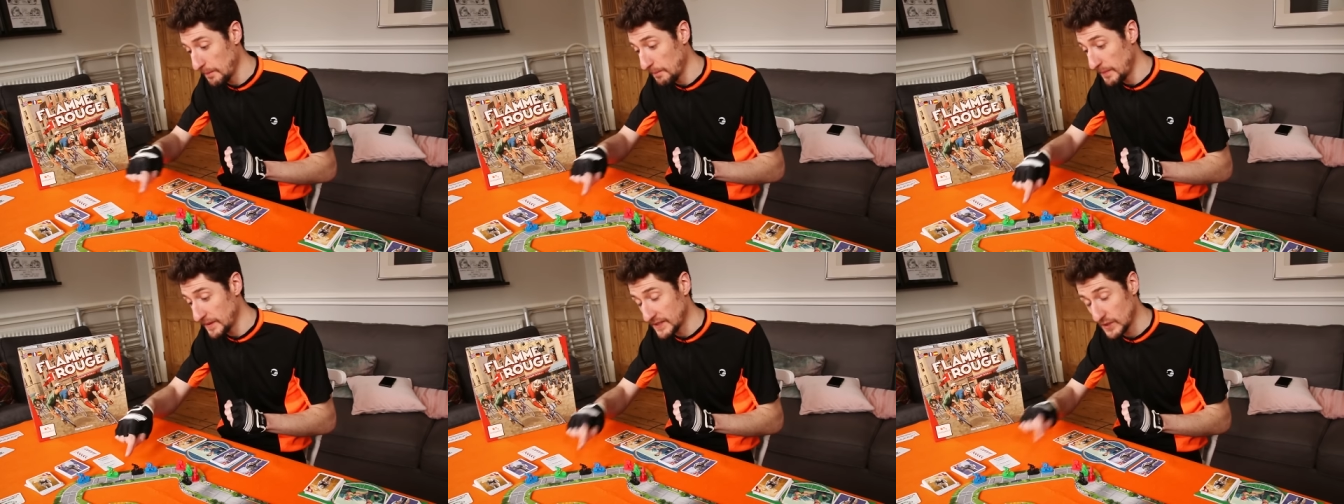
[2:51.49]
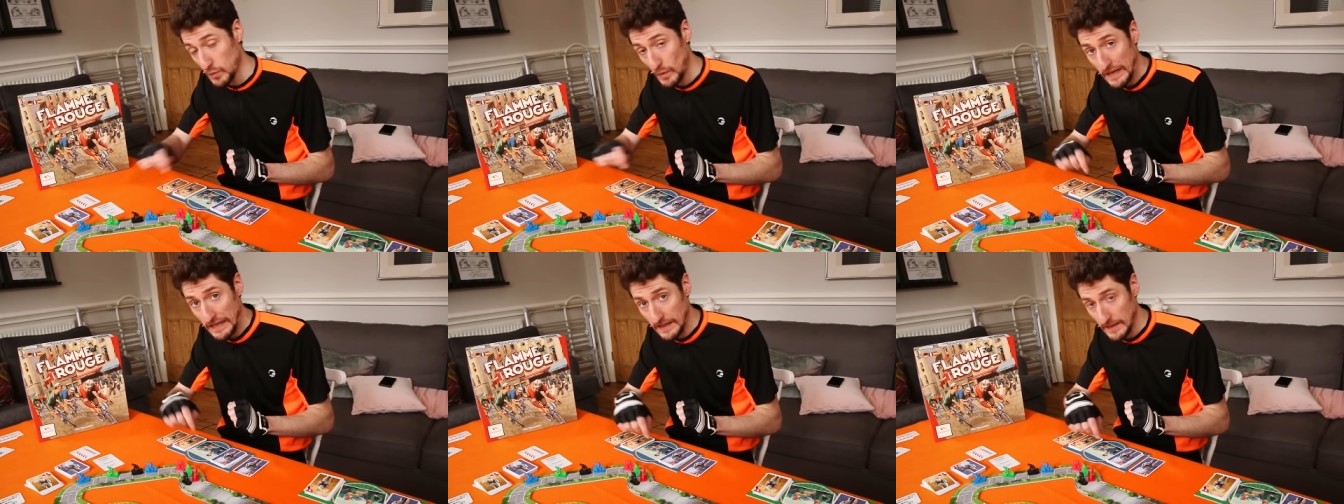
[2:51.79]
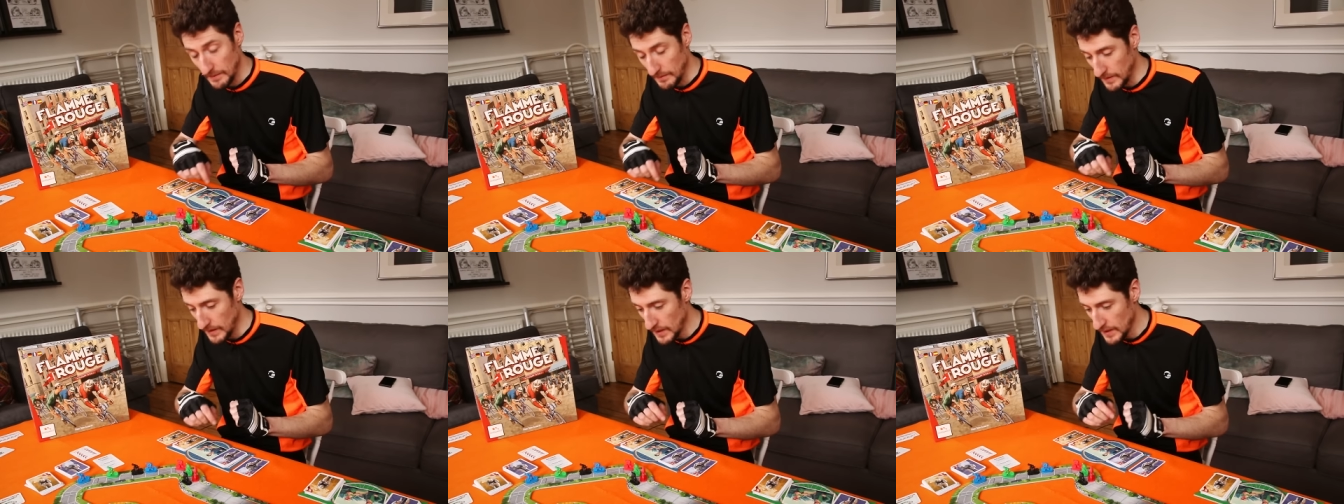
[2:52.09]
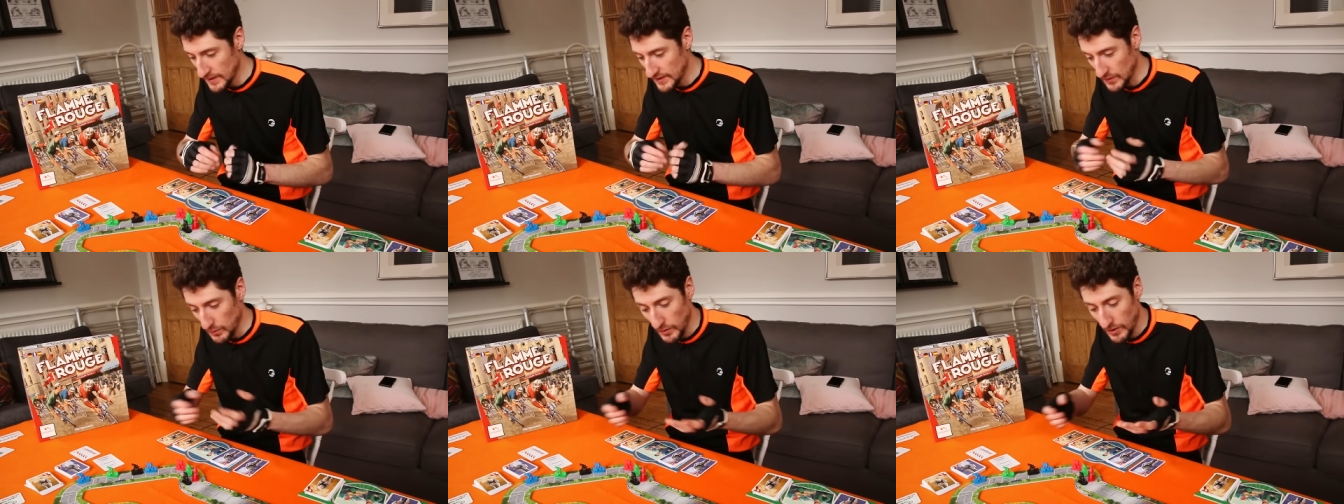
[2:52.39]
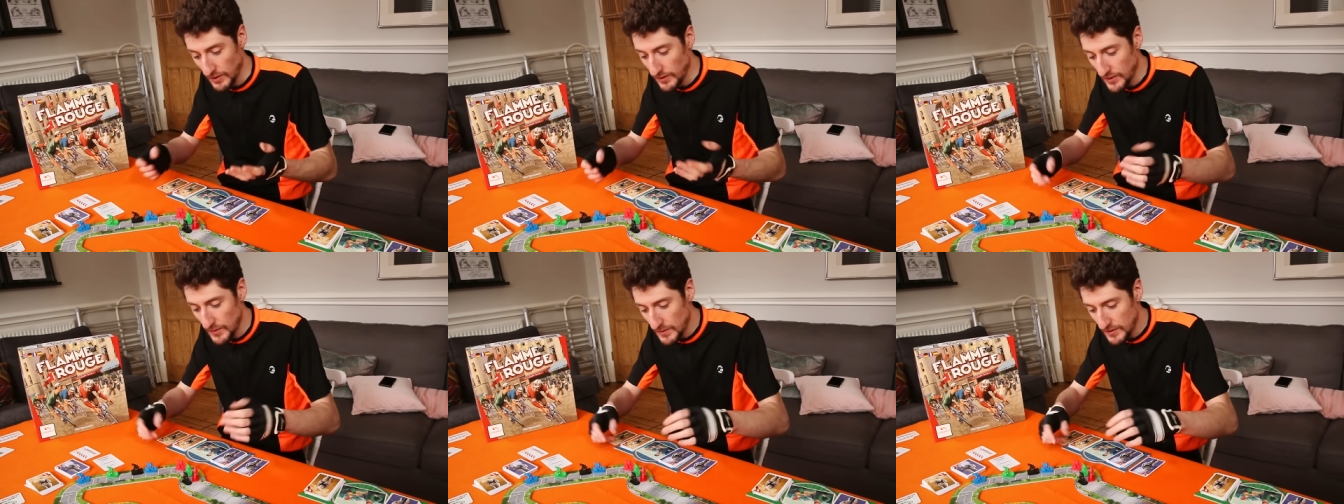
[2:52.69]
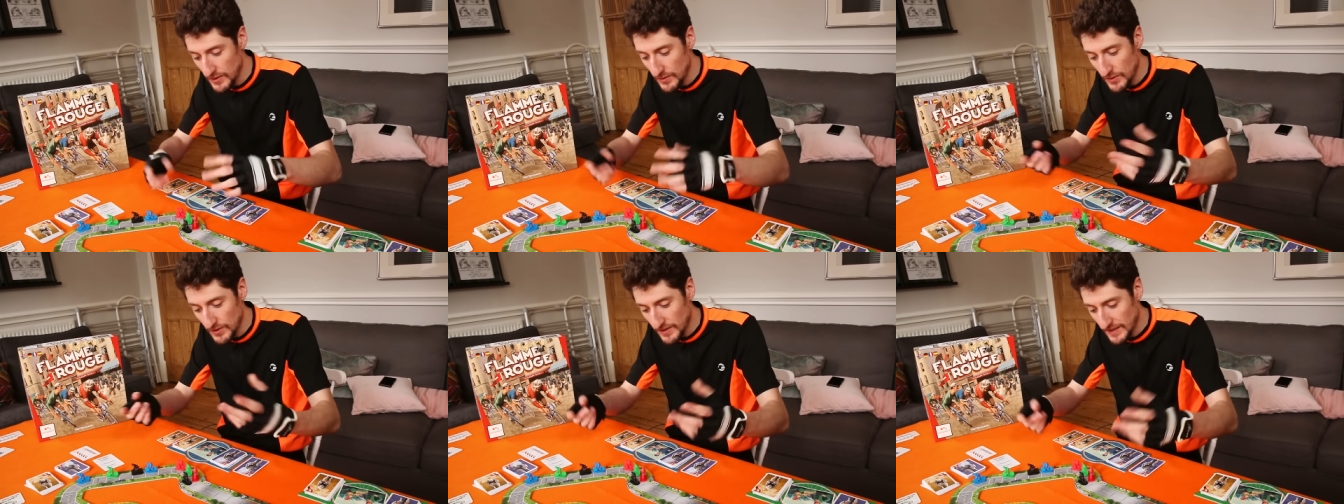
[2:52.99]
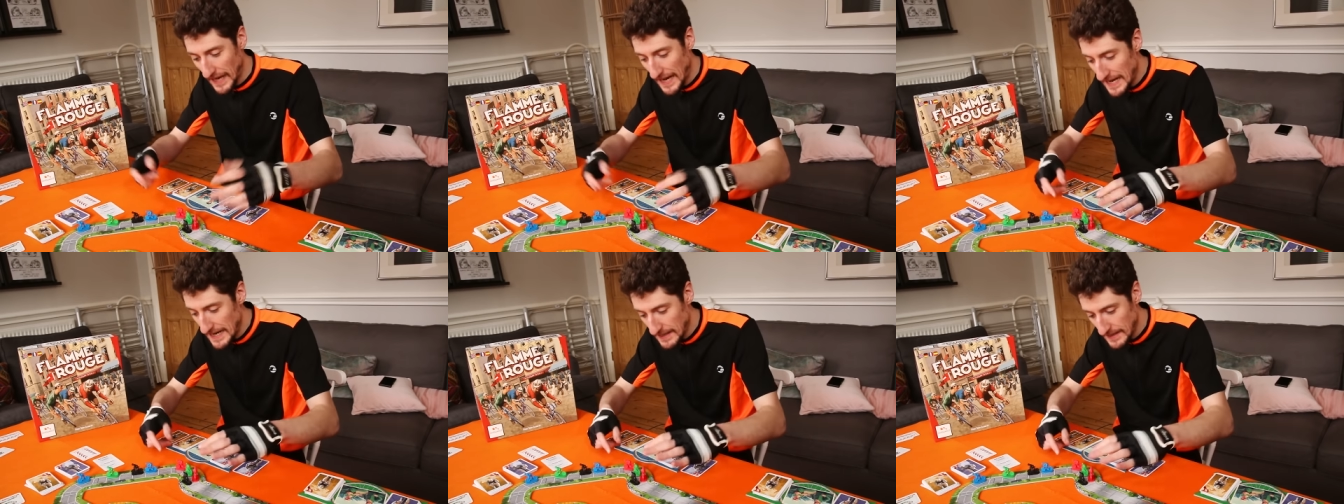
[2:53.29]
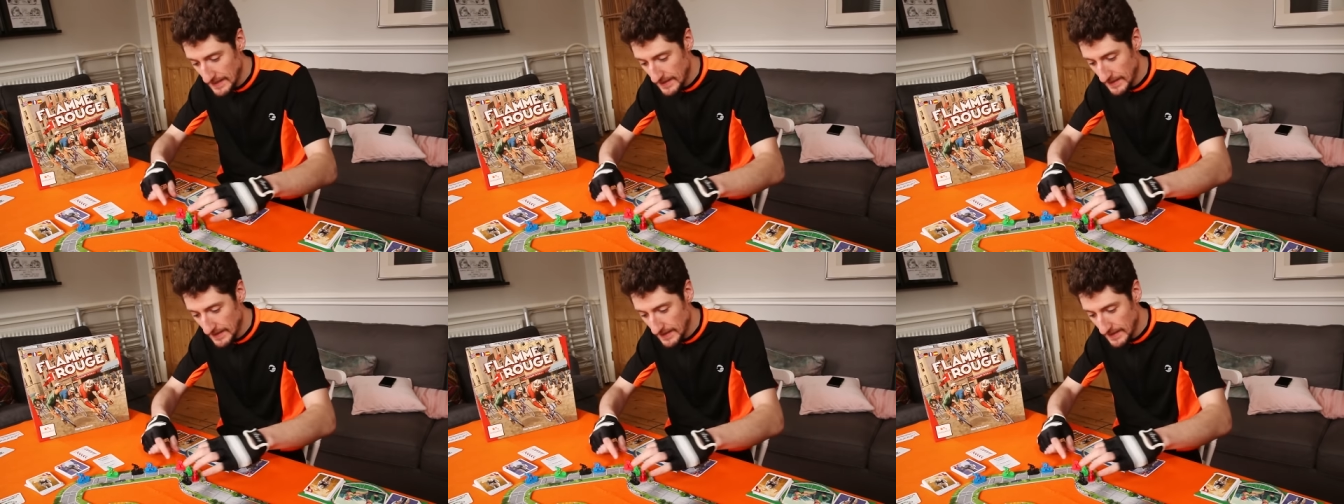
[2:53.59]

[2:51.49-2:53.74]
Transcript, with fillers: between them. So what you do is you just take